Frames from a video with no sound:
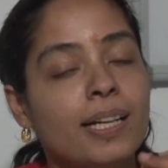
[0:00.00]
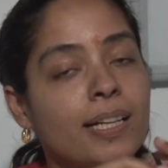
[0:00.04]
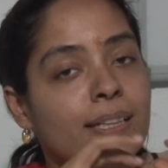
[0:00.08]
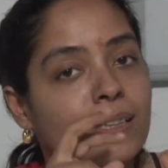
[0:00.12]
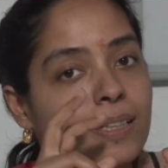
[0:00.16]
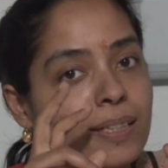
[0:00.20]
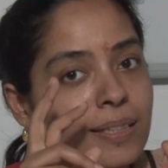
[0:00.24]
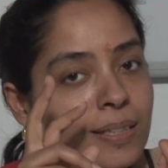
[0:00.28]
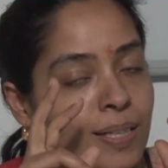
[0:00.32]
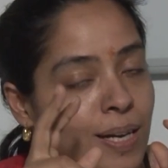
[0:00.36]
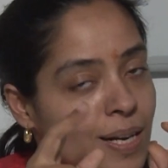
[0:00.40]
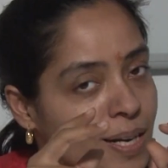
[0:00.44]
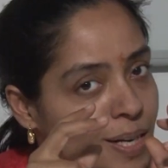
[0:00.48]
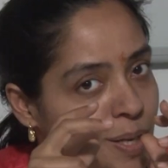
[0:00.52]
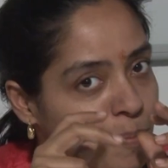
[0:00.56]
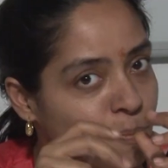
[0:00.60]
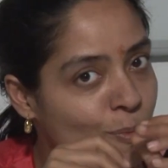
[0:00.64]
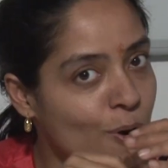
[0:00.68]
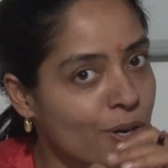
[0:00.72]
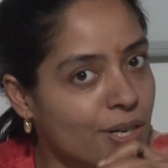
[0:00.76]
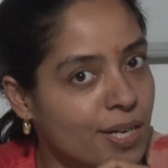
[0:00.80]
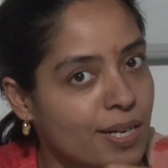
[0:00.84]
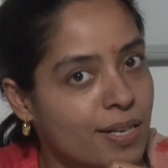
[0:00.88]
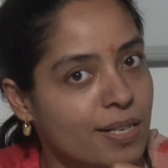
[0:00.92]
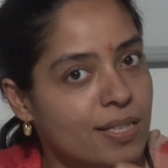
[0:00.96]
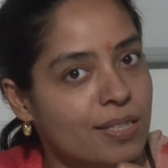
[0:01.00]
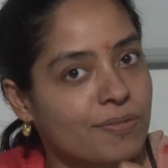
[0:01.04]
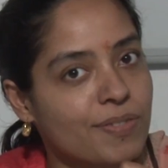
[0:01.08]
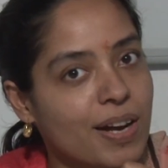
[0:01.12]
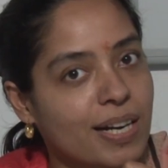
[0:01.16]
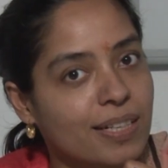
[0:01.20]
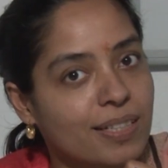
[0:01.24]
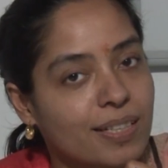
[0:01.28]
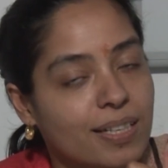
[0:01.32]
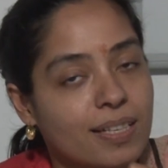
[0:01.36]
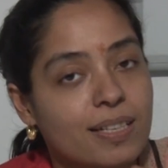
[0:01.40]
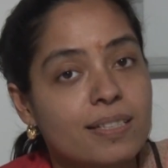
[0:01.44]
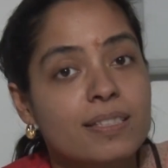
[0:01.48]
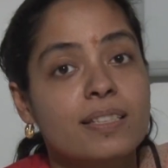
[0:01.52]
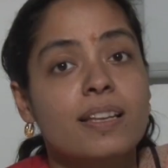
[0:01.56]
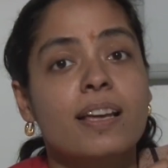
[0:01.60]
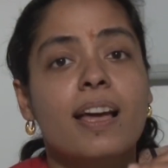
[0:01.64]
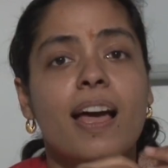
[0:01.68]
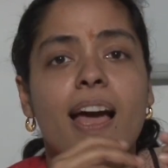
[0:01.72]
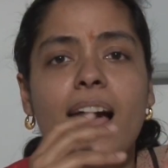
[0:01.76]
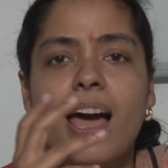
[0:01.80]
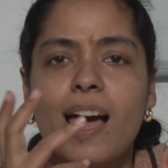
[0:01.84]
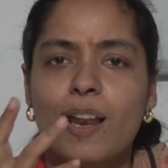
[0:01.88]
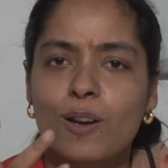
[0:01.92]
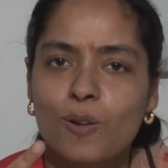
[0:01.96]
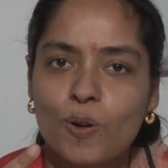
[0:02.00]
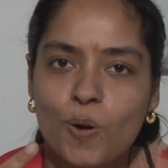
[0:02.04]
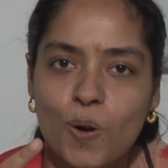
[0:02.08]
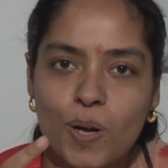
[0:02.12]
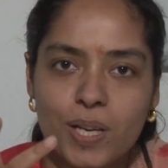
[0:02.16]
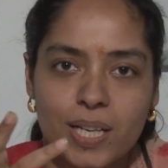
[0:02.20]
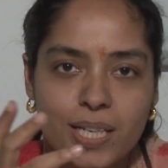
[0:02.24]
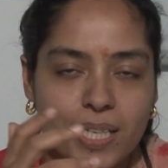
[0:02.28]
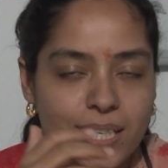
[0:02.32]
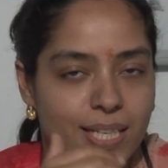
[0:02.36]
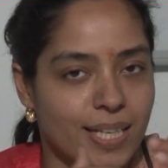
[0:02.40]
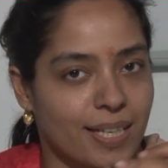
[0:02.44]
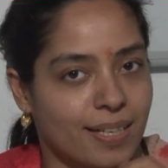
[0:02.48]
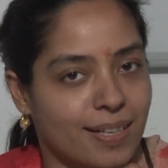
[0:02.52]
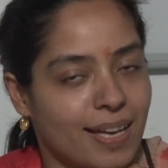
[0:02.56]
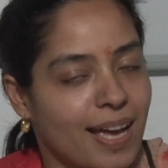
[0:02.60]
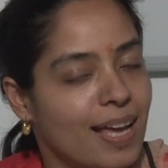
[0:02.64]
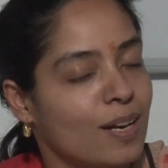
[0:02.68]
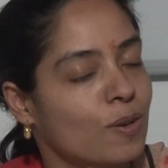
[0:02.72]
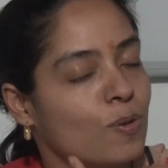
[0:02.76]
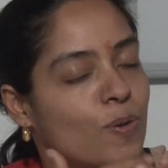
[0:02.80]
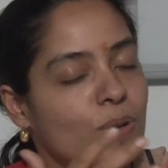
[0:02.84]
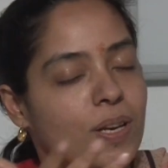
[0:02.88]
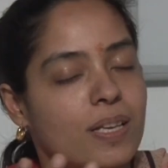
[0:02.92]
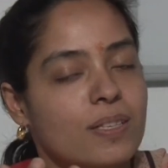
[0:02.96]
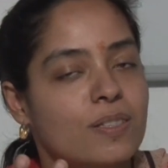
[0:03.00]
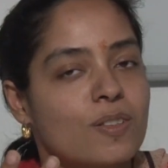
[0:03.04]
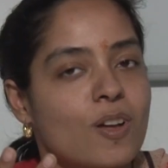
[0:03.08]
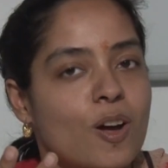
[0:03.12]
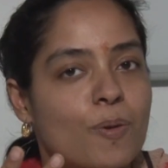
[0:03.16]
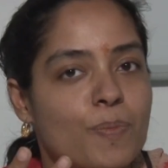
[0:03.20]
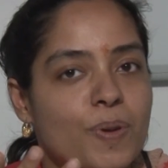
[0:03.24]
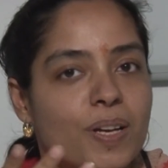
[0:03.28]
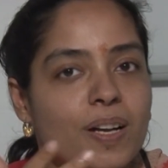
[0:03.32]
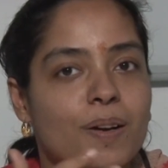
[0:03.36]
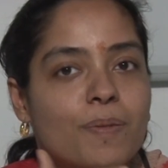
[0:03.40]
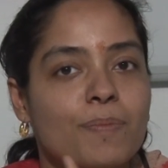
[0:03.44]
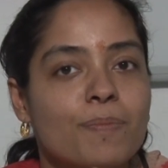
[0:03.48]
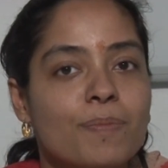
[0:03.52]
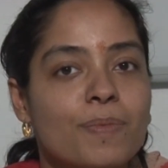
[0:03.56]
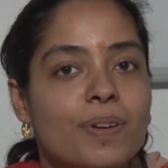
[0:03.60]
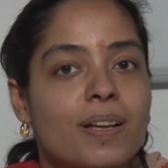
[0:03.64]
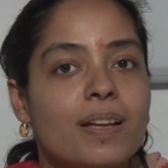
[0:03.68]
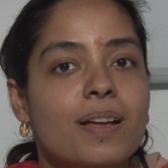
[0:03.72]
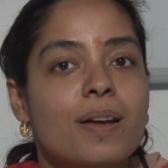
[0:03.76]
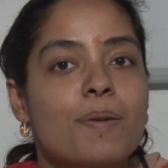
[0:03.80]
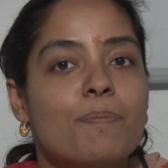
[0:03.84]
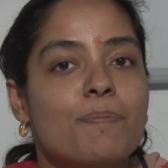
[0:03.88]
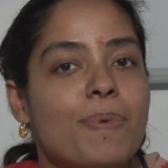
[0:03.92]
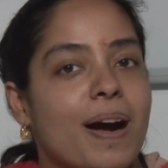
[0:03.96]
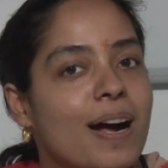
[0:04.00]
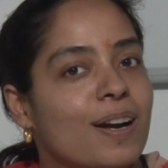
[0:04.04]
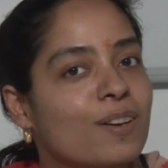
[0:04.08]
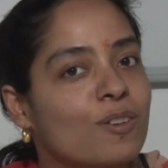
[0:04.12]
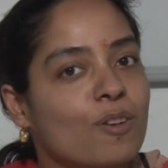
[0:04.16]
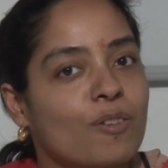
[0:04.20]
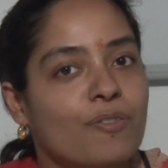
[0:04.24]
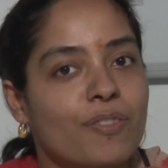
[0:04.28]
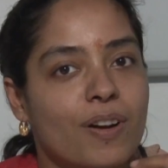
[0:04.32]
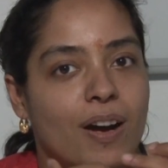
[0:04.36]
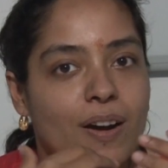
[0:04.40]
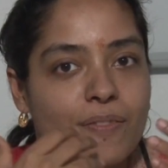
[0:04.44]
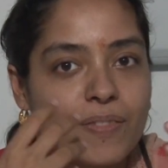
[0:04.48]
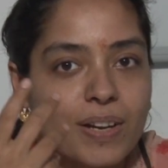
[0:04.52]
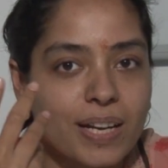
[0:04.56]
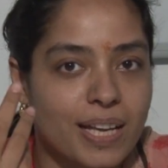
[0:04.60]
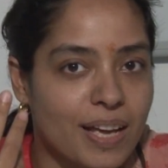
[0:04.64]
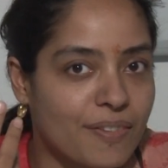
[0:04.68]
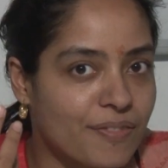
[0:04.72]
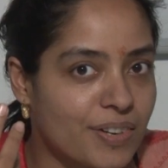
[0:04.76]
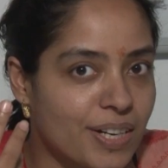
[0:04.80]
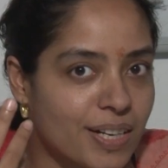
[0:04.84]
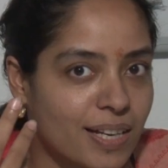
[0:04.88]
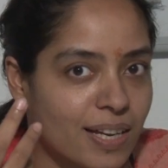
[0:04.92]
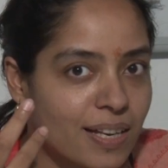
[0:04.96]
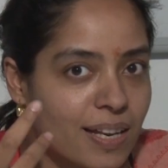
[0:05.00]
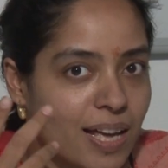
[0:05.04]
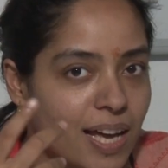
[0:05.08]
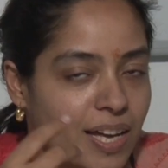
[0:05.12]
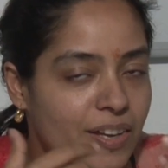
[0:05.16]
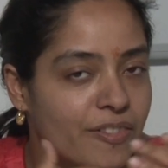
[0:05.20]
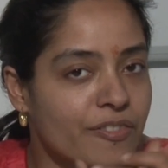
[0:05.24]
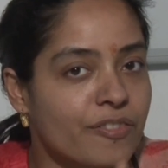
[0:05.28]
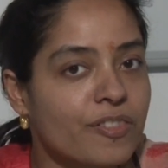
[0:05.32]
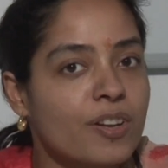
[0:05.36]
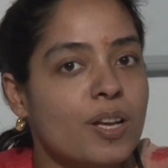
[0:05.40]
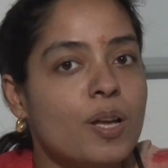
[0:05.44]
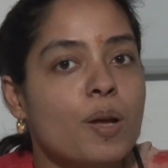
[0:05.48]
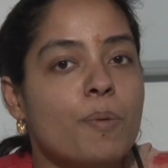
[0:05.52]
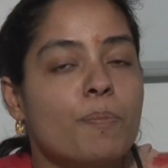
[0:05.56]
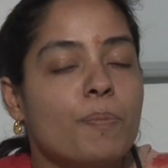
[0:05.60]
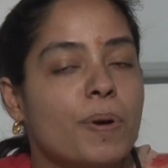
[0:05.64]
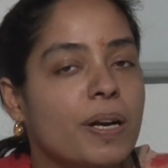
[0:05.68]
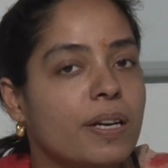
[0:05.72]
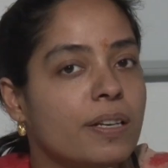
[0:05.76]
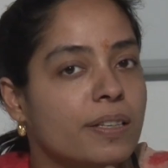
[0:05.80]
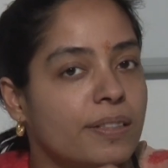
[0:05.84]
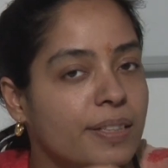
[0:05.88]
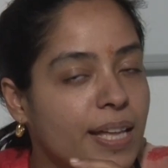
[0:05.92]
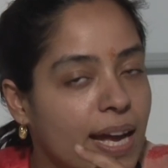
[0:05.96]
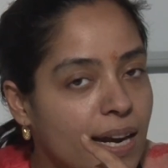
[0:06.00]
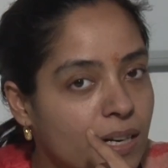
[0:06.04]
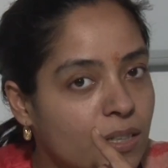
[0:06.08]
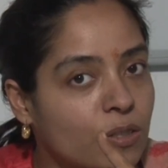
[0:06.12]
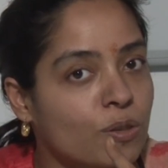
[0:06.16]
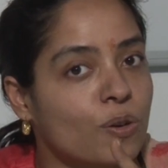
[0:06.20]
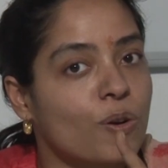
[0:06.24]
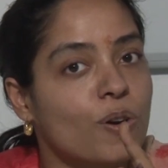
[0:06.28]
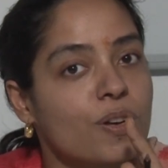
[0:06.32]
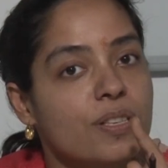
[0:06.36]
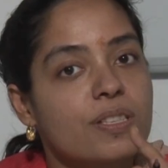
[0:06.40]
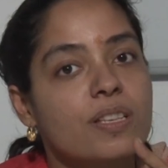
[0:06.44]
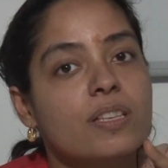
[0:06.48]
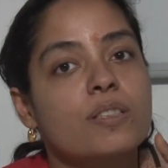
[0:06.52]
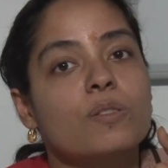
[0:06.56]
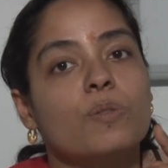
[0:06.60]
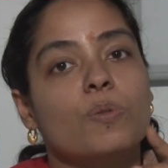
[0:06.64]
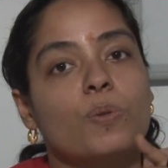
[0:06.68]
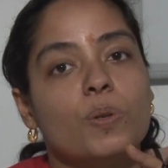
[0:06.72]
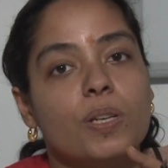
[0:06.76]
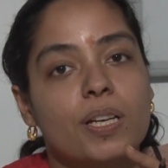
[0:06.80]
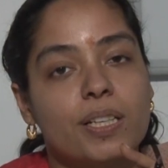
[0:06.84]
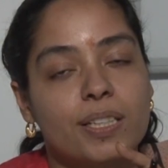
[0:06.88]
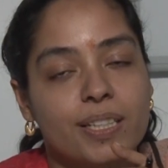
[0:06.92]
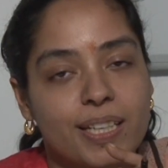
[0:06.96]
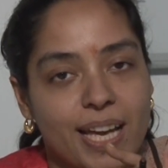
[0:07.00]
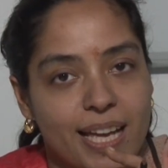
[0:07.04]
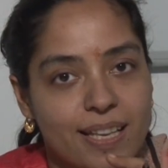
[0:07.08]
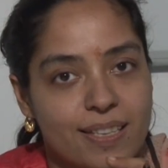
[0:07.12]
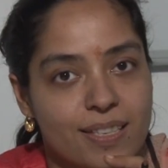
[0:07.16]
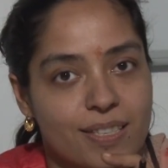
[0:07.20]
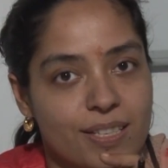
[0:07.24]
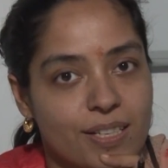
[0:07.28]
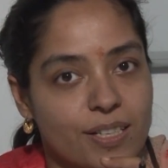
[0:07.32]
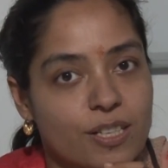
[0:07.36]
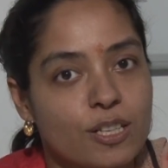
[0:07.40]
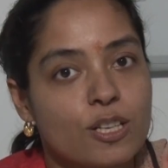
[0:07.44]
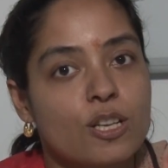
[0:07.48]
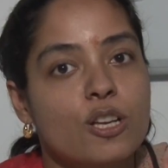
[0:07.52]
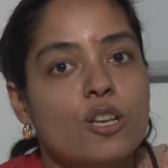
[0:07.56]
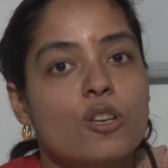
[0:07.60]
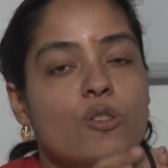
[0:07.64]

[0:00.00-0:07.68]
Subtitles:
The third important risk factor is alcohol intake. Alcohol has now become part of our everyday life, but that causes colon cancer.